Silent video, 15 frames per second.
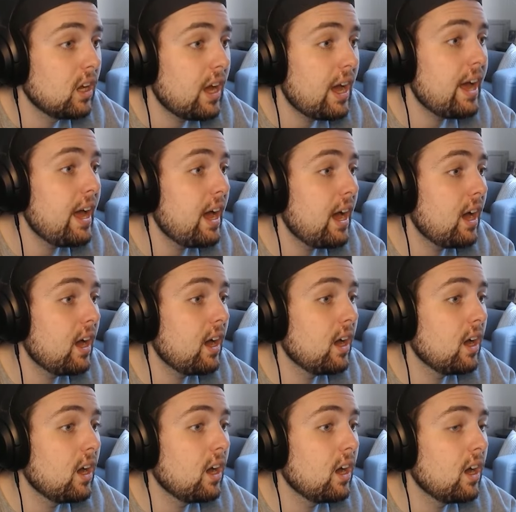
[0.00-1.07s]
I,
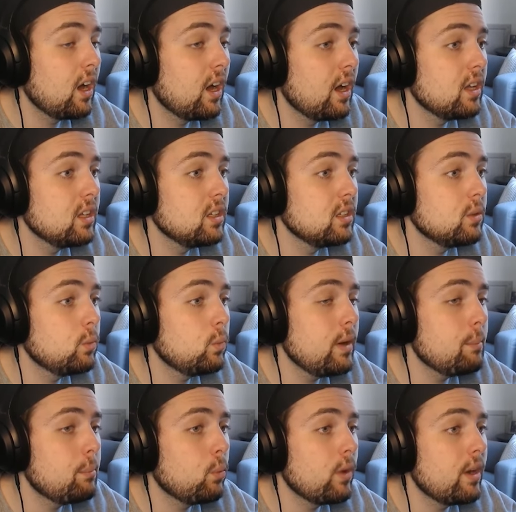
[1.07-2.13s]

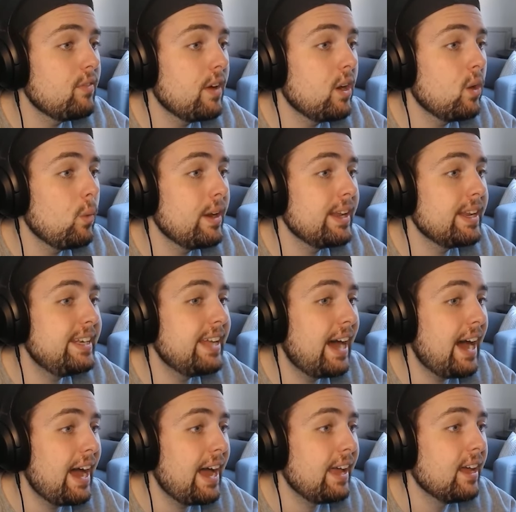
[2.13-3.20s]
wait, but what if I don't want to
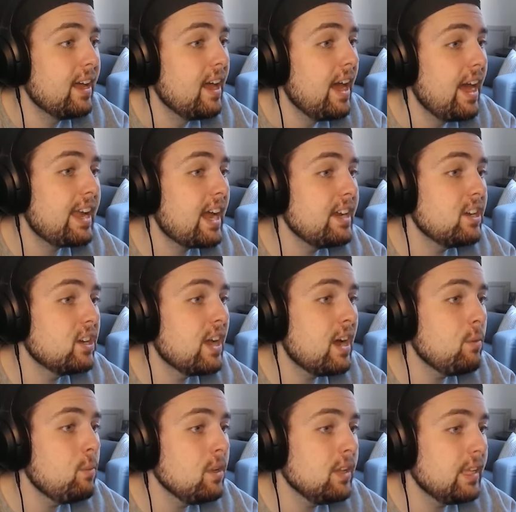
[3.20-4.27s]
die? Again, you're not
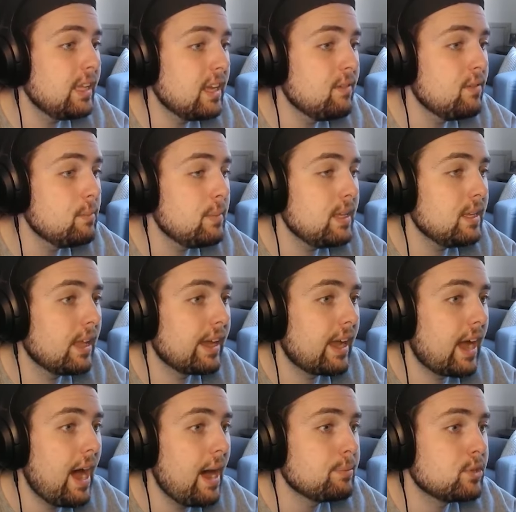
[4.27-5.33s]
really giving me, like,
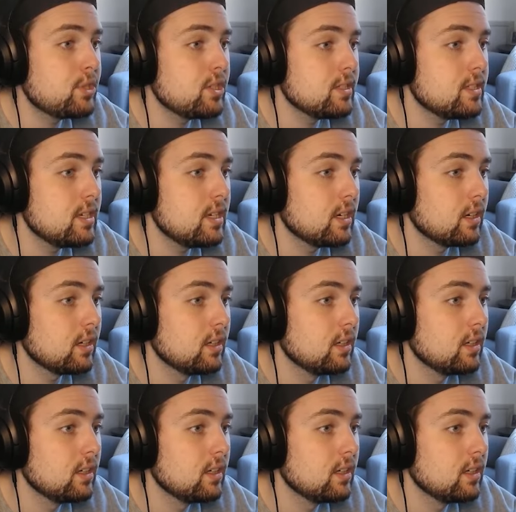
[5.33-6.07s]
options here.